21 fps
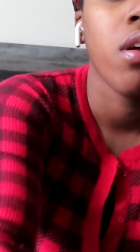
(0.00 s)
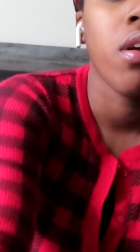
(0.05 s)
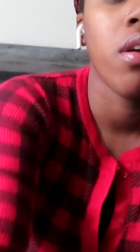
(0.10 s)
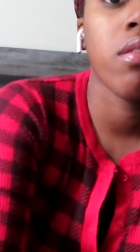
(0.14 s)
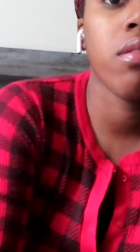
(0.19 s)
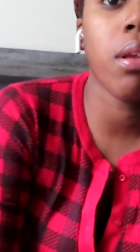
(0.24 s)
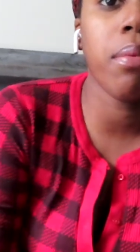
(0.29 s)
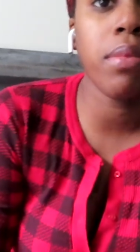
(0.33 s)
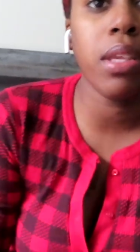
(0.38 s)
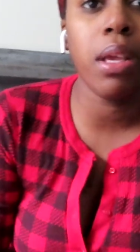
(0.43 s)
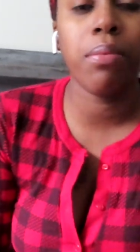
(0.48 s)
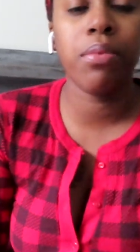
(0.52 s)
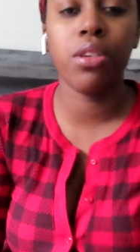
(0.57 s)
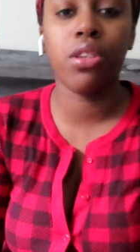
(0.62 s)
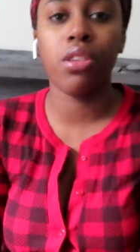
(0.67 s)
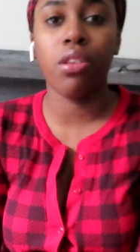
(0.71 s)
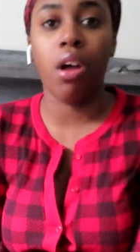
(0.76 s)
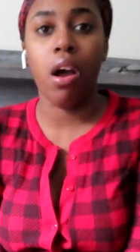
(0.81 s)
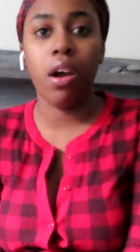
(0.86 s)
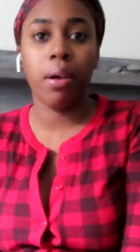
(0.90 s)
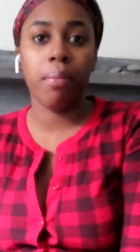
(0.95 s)
sometimes just
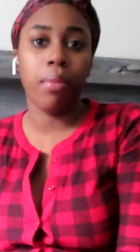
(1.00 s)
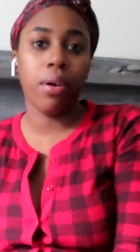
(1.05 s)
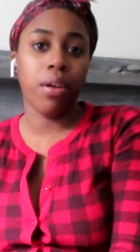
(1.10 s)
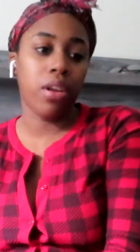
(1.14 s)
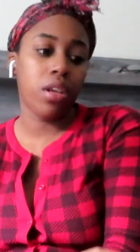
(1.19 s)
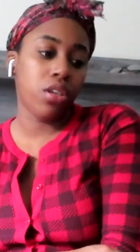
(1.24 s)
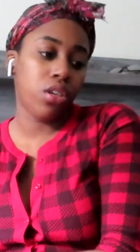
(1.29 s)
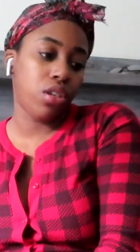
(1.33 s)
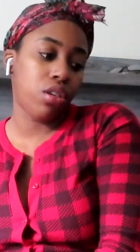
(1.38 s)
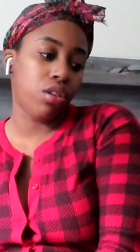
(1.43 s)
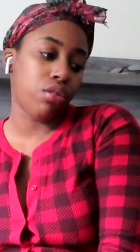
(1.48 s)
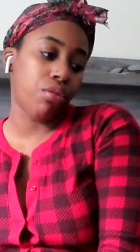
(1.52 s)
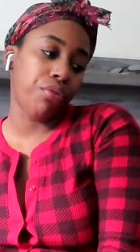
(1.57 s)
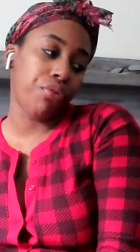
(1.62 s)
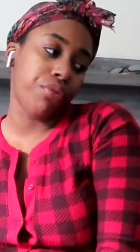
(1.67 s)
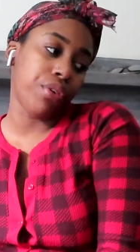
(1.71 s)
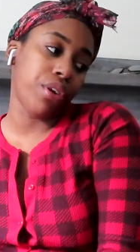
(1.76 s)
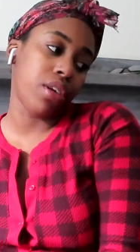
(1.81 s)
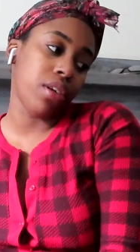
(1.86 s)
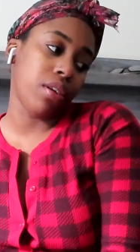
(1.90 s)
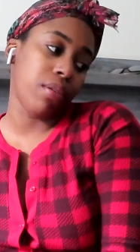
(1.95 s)
talking about it is just so
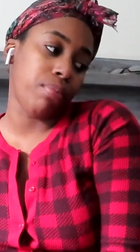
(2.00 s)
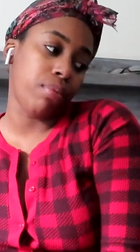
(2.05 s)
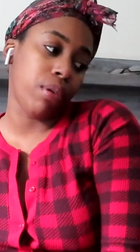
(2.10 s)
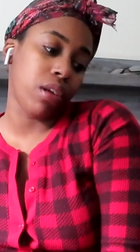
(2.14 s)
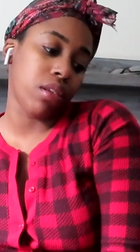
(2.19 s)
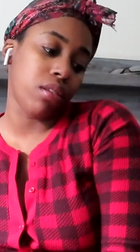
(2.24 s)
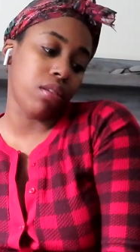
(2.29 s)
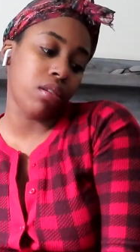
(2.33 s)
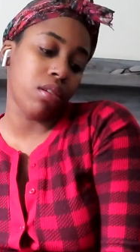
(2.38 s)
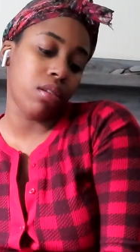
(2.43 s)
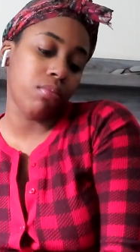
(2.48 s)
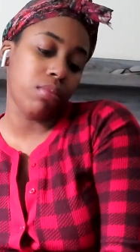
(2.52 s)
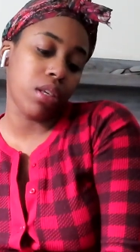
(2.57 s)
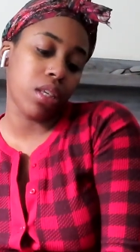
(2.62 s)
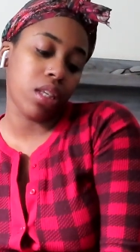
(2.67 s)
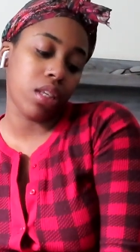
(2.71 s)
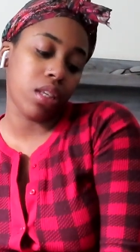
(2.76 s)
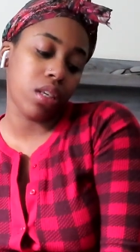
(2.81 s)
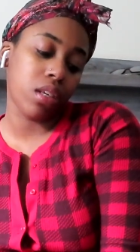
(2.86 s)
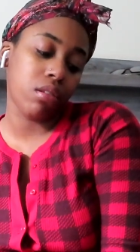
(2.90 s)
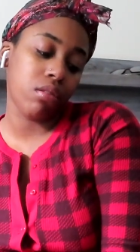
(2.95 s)
freaking depressing. I'm
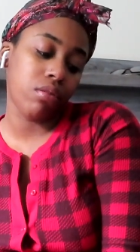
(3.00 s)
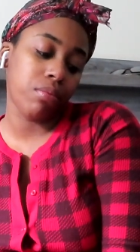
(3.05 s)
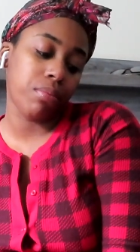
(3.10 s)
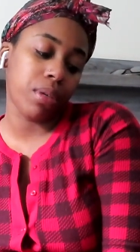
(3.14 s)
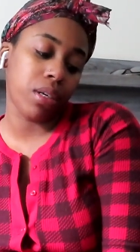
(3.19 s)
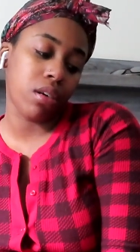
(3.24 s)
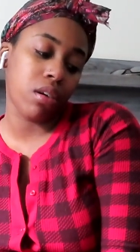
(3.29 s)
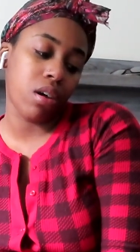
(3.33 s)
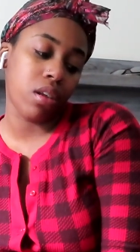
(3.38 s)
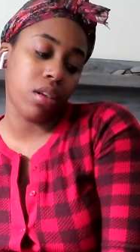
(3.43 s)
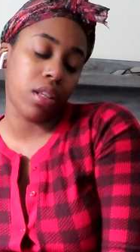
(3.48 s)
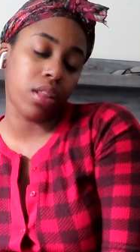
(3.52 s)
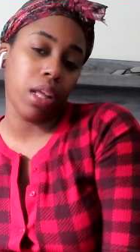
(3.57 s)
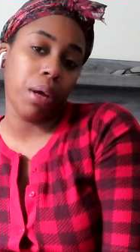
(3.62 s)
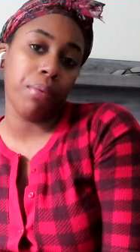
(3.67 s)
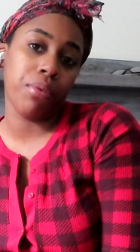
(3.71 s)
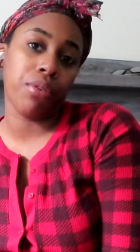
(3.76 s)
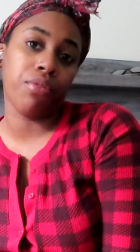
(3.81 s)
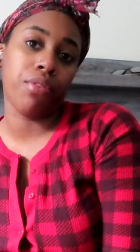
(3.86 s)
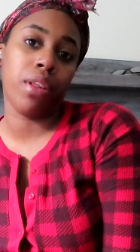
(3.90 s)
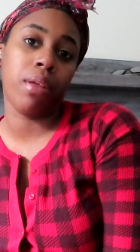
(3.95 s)
just like, oh my god, like that
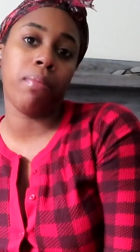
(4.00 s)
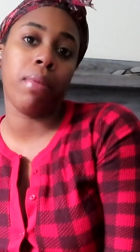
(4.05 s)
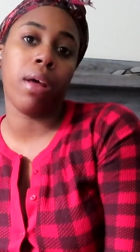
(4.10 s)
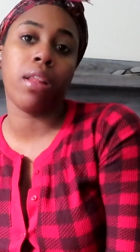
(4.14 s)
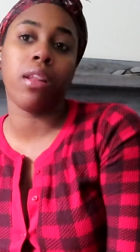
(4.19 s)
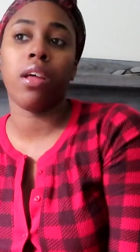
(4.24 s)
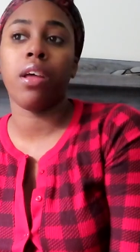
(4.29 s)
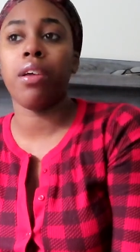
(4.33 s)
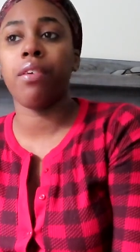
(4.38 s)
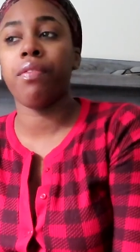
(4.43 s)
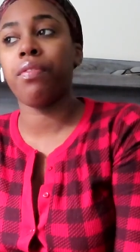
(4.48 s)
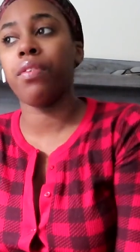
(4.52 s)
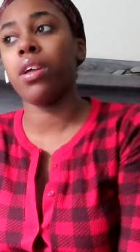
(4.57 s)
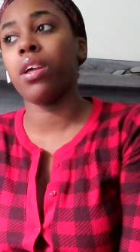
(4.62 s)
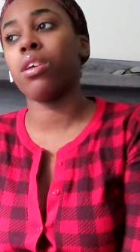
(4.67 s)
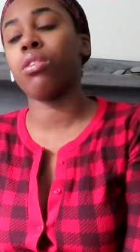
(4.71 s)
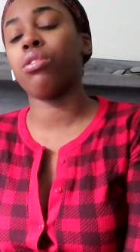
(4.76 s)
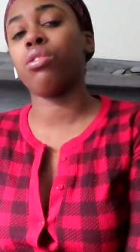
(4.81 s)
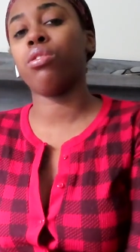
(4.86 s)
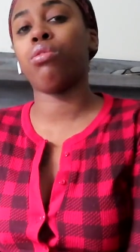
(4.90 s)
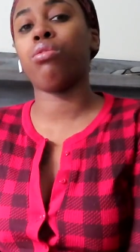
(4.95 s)
was really my life. Like,
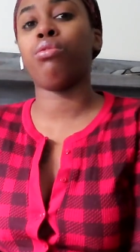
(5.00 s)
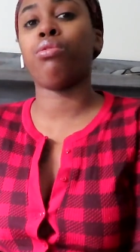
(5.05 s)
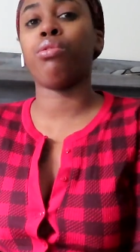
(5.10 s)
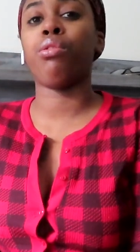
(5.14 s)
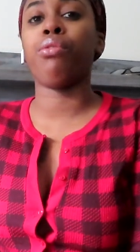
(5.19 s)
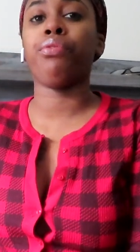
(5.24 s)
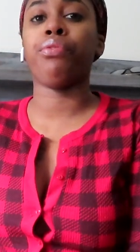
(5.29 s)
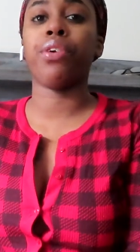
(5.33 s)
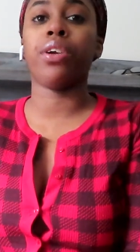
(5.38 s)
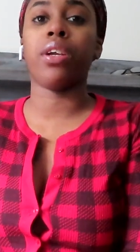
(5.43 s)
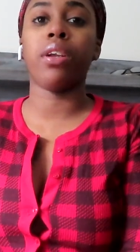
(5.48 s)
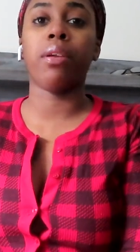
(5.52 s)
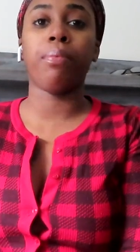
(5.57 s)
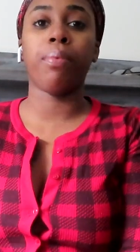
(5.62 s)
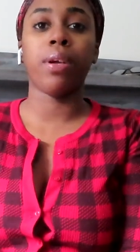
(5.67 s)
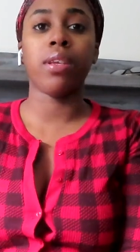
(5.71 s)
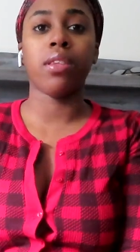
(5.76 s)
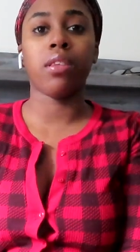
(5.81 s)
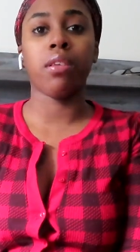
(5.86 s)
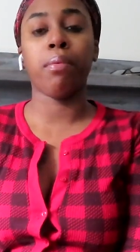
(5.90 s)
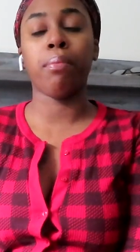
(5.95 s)
it's just so freaking
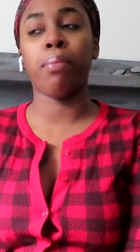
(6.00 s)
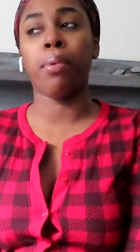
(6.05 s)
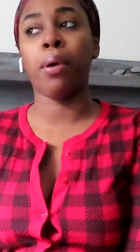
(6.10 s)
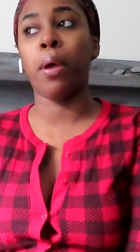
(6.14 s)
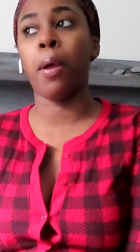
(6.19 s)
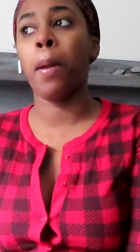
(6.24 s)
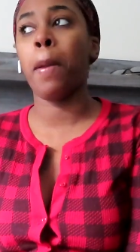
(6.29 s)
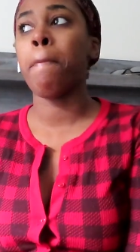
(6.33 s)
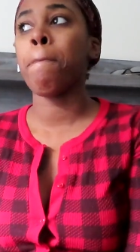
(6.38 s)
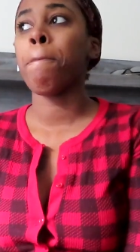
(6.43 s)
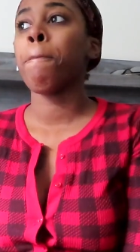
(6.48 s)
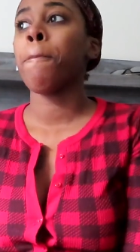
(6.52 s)
depressing. But